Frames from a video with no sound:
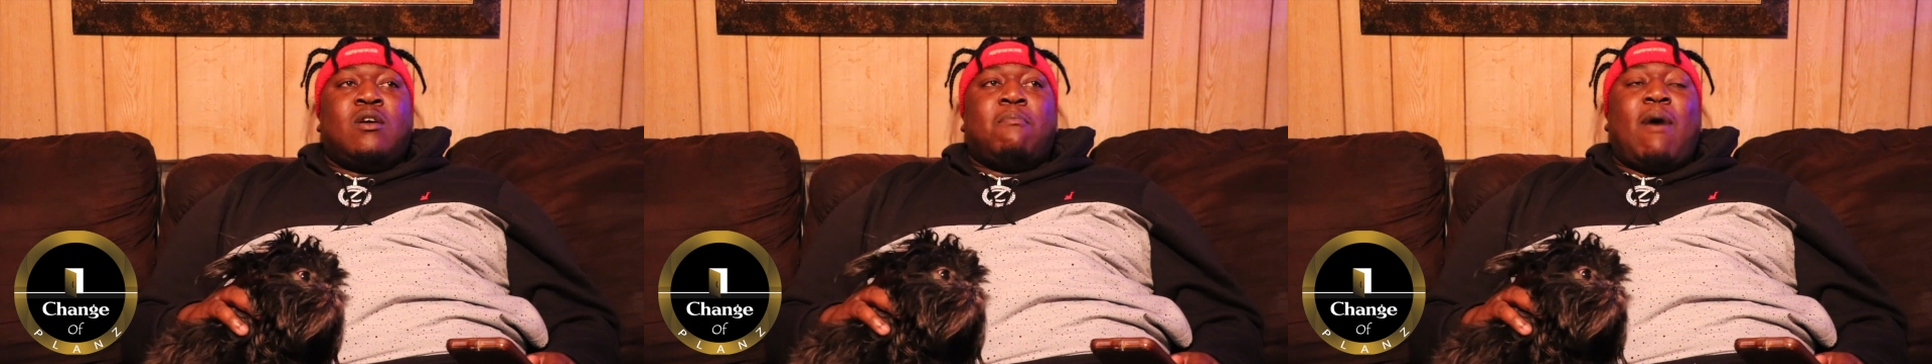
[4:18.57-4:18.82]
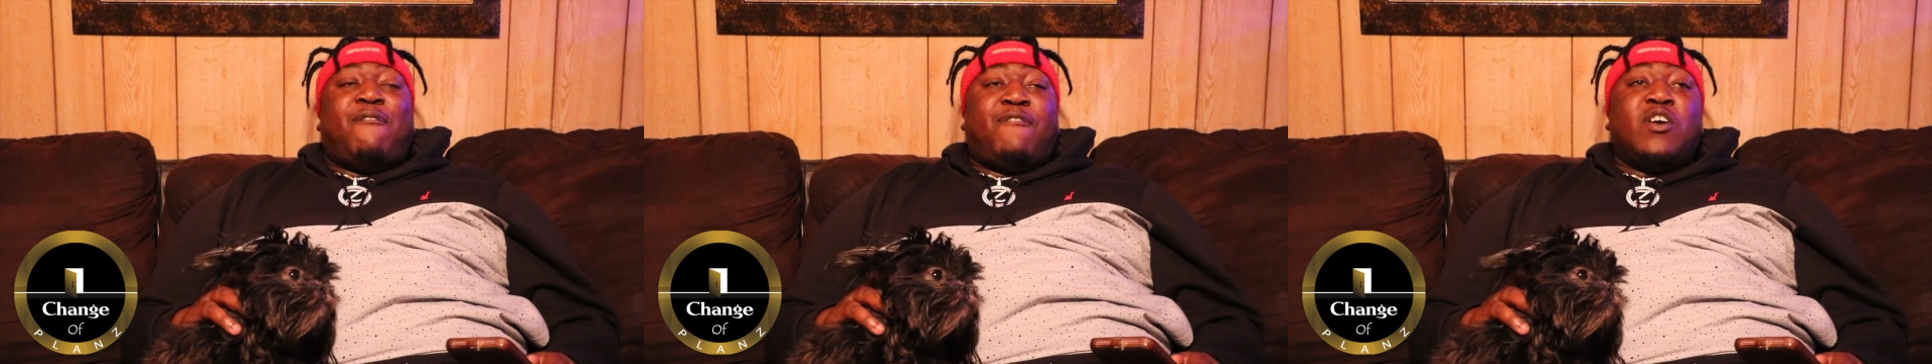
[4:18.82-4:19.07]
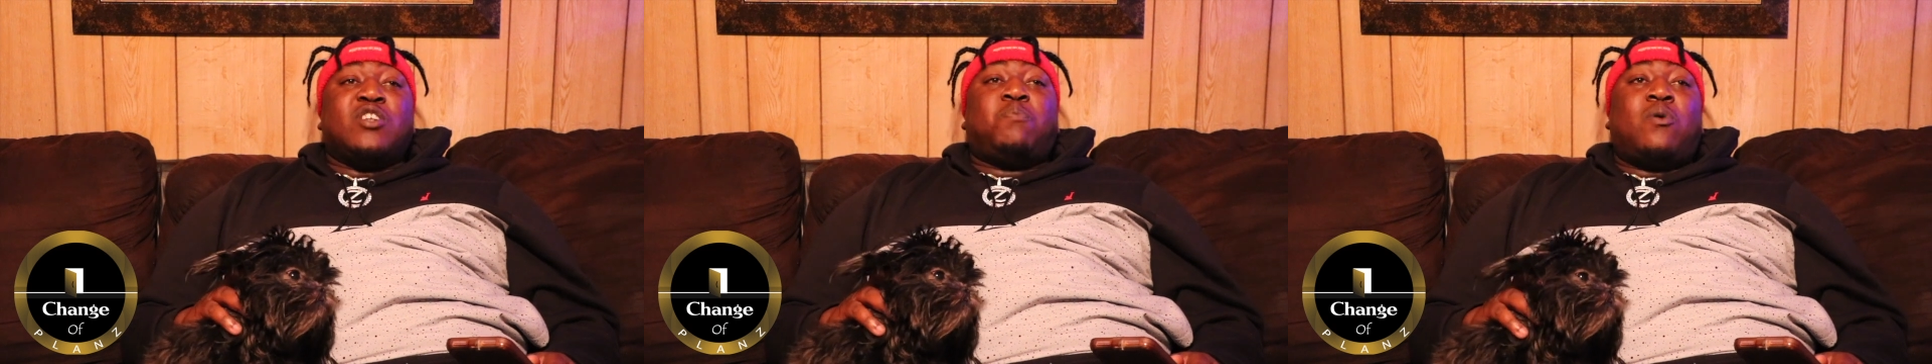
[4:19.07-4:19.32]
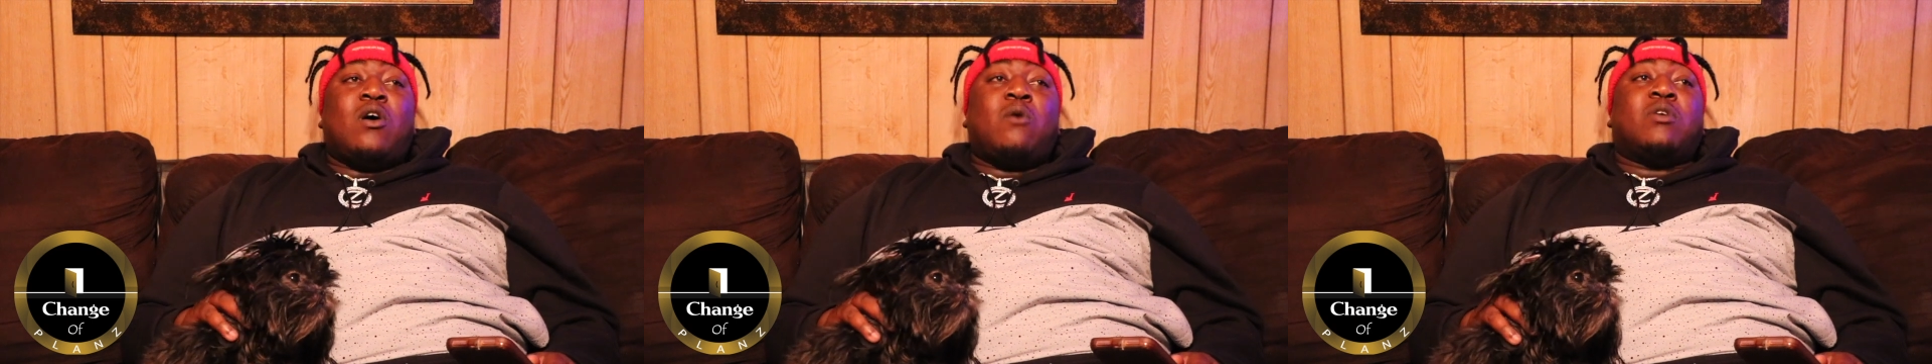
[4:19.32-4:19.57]
my first
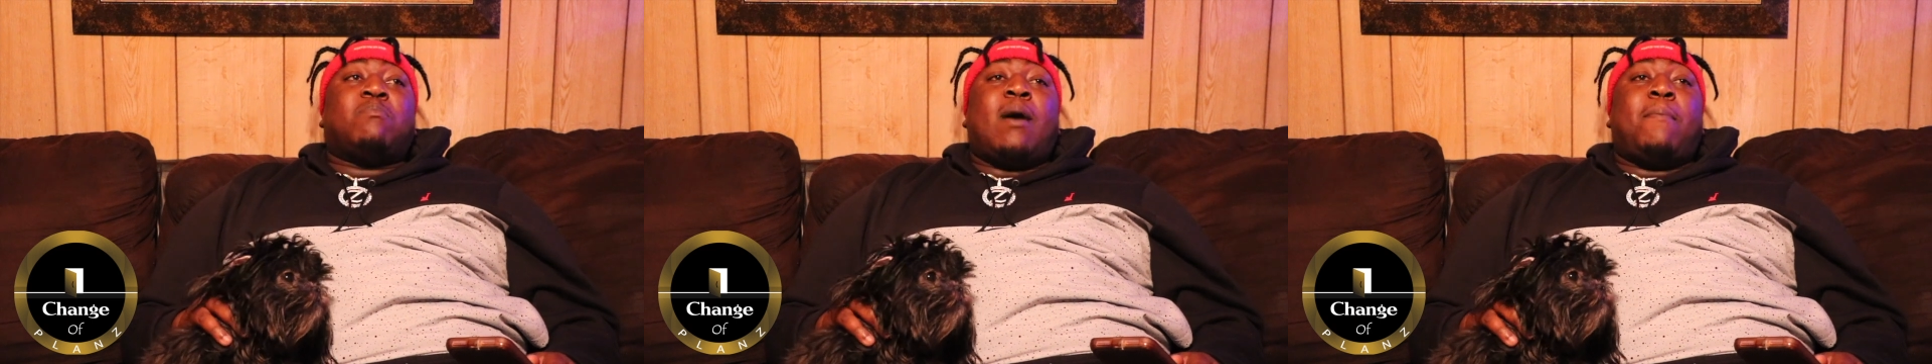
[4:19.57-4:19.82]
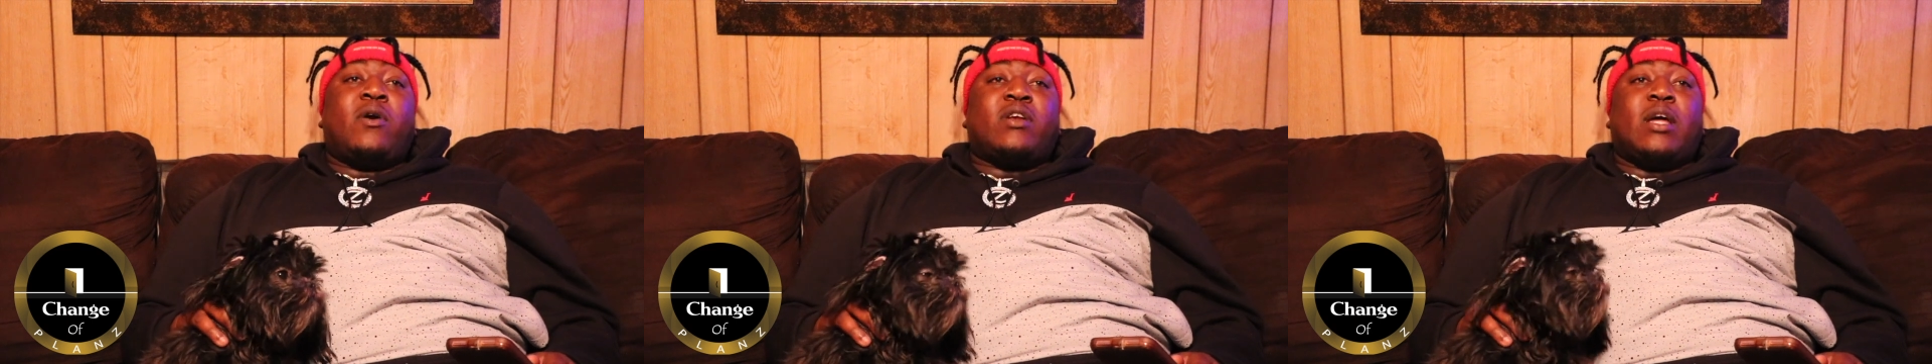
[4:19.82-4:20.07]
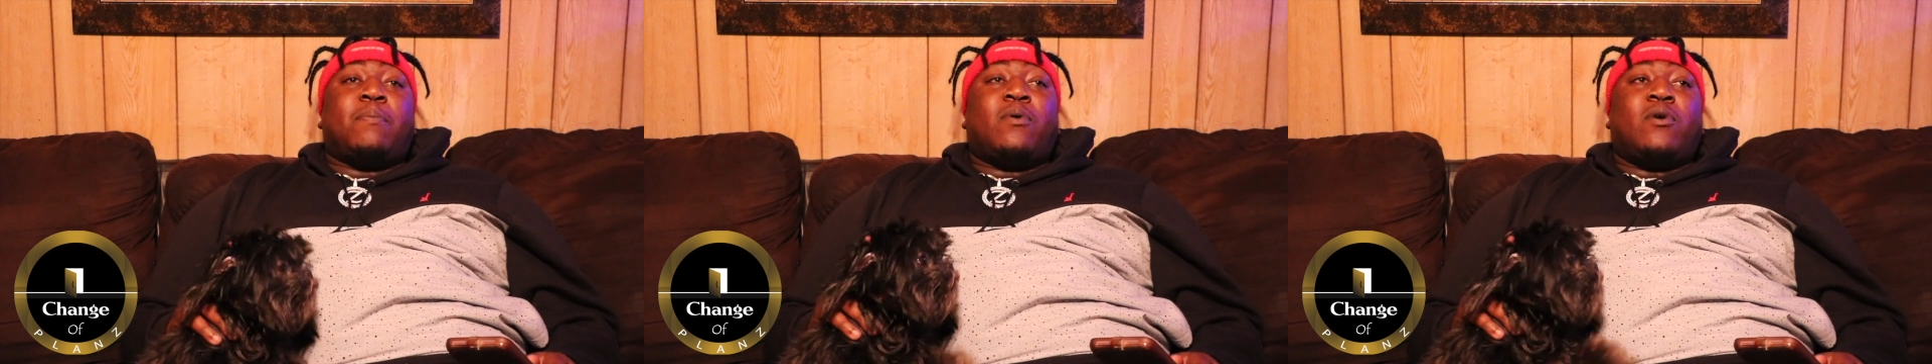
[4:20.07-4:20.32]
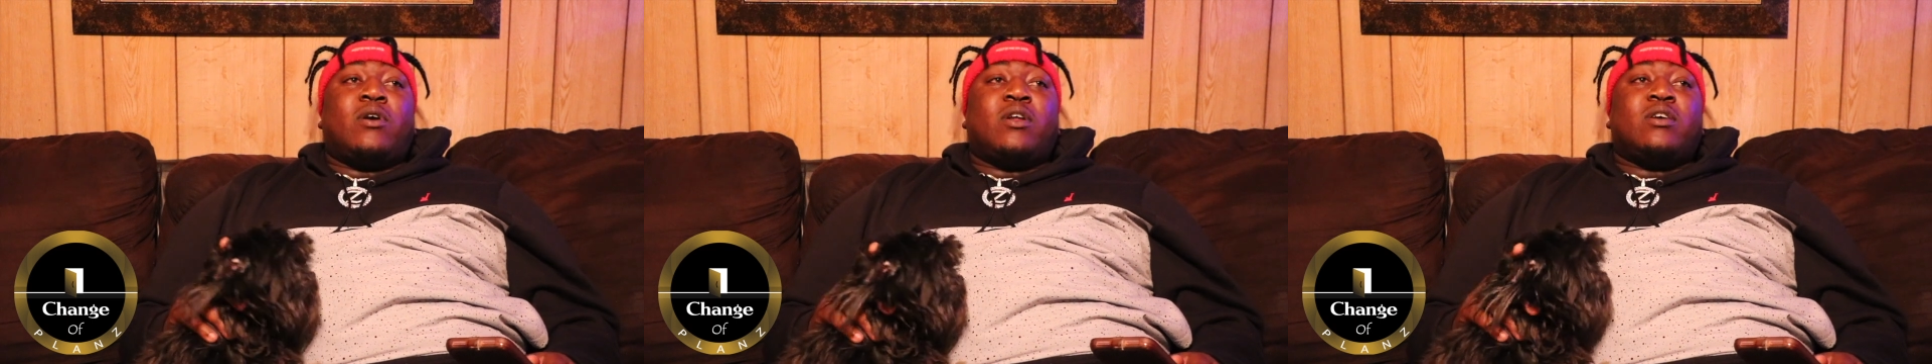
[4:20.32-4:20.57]
party was my birthday
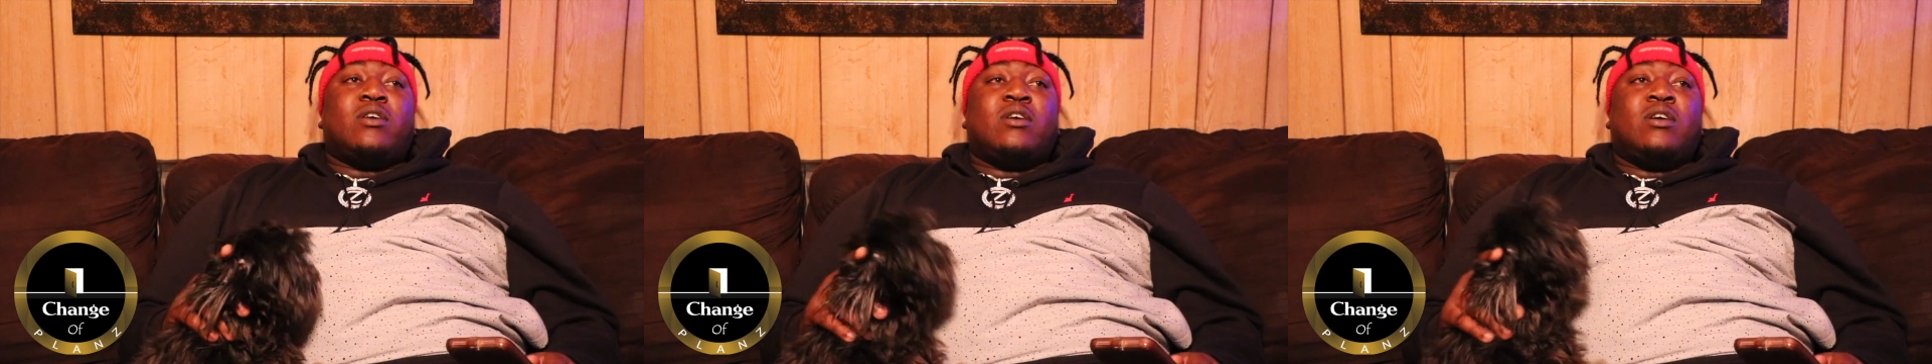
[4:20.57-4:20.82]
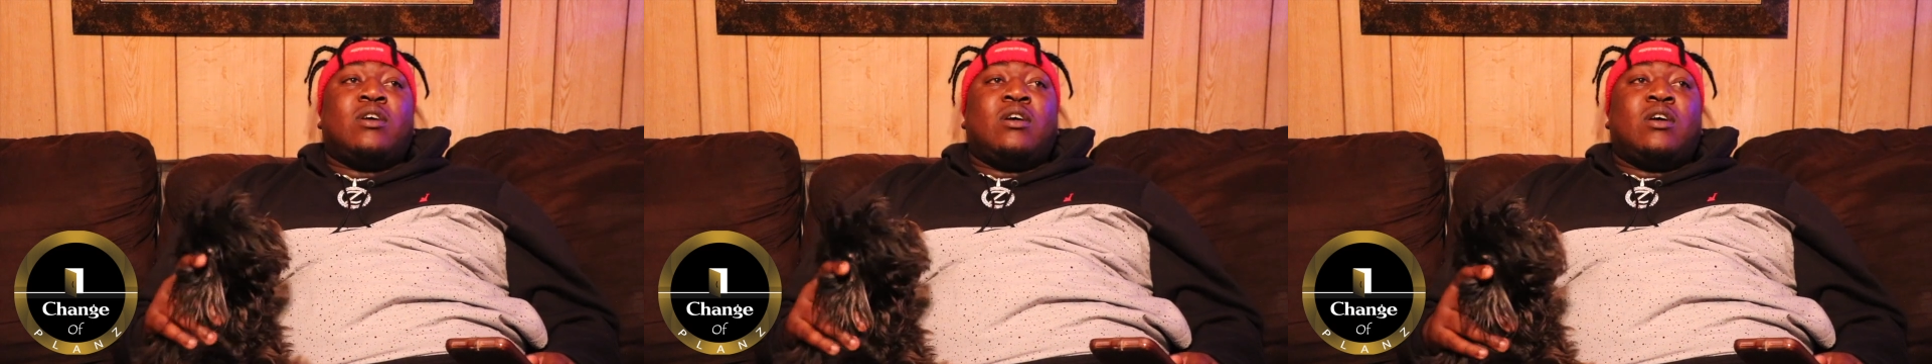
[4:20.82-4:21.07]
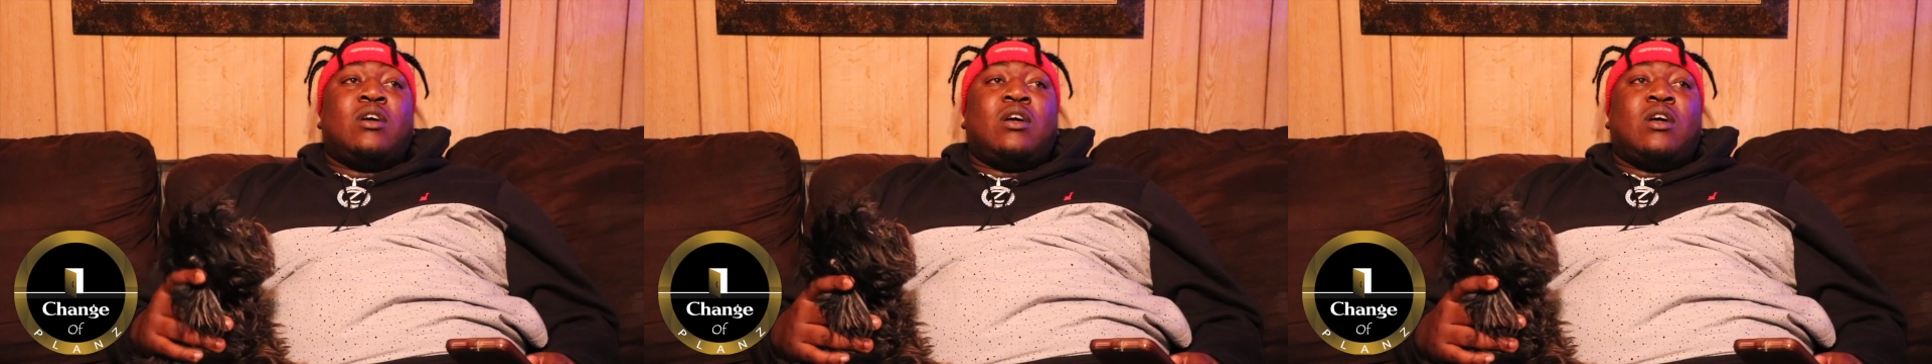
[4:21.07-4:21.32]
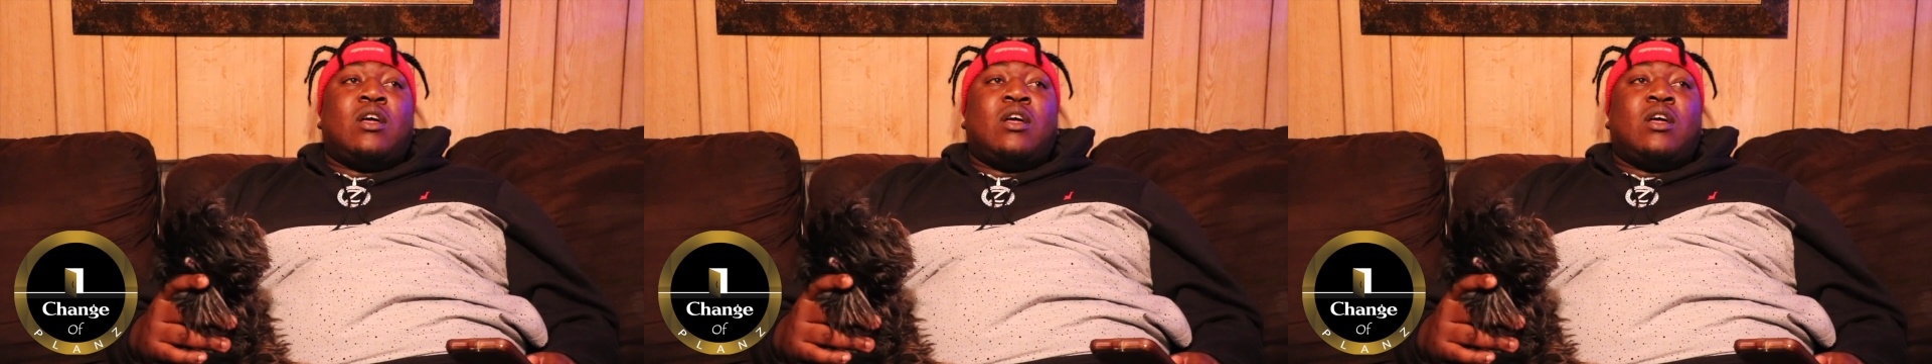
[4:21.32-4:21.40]
party. Mm-hmm.